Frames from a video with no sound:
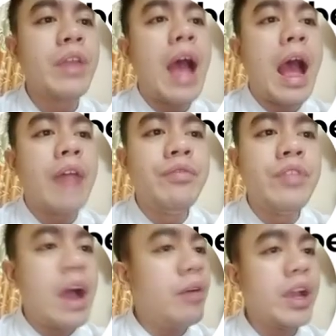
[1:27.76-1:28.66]

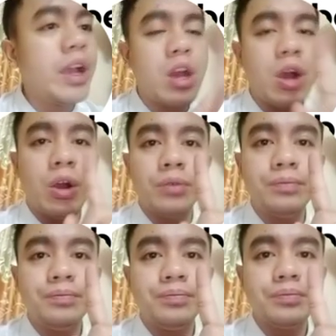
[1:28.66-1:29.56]
now I know.
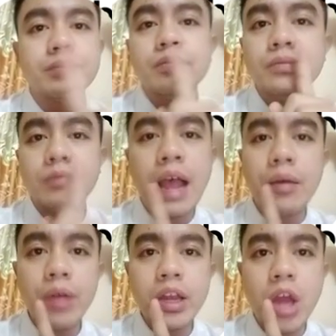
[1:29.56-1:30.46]

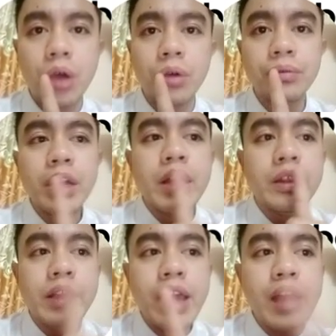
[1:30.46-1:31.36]
Now I know.
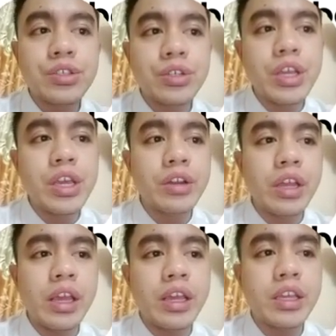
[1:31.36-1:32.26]
The answer here
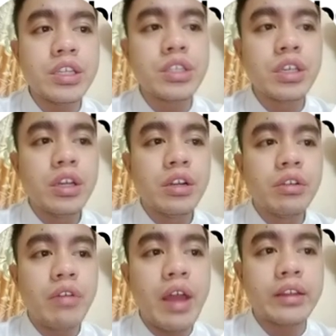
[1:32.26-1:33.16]
is
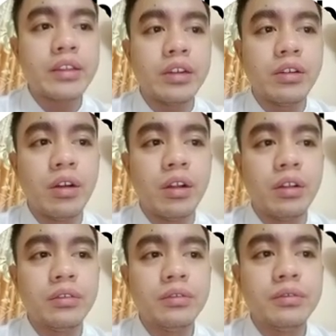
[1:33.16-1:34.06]
rectangle.
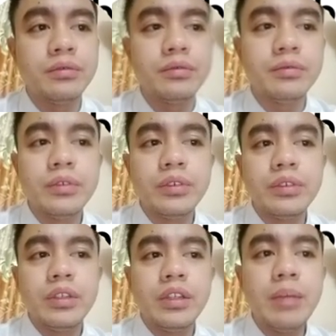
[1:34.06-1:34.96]

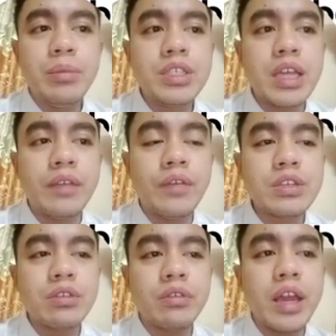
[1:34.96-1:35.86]
Let me check if
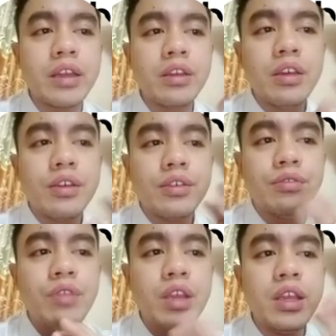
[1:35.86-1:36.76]
it's correct.
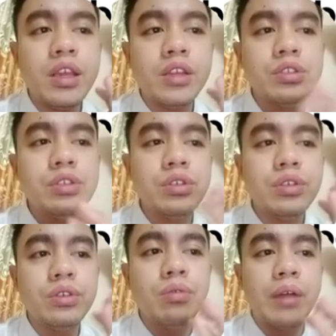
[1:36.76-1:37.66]
3,
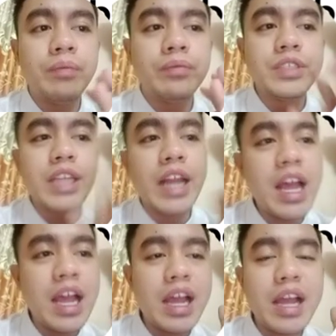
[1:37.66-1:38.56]
2, 1.
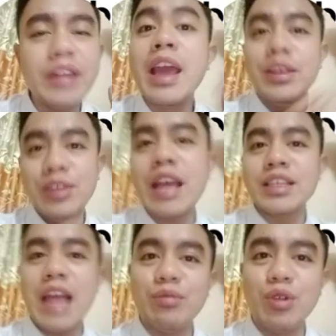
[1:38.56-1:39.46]
Ta-da!
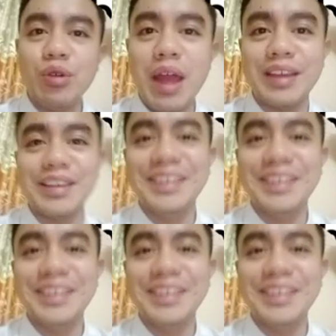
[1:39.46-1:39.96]
Yes, I'm correct.